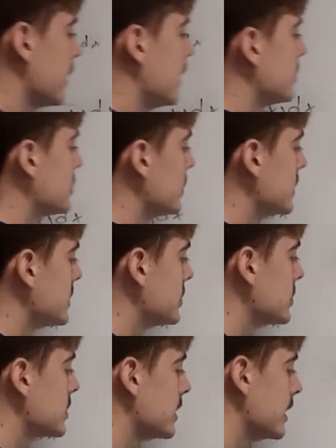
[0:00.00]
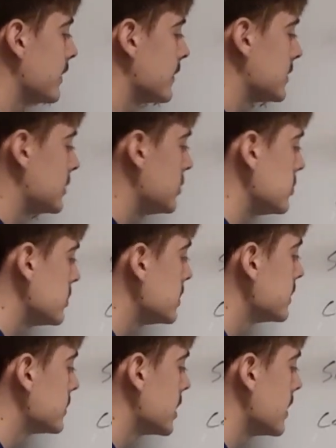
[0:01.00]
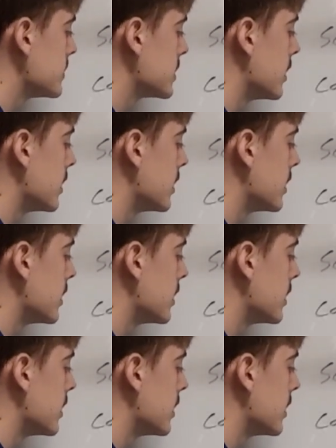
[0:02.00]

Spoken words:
And so this is just going to give us 2 times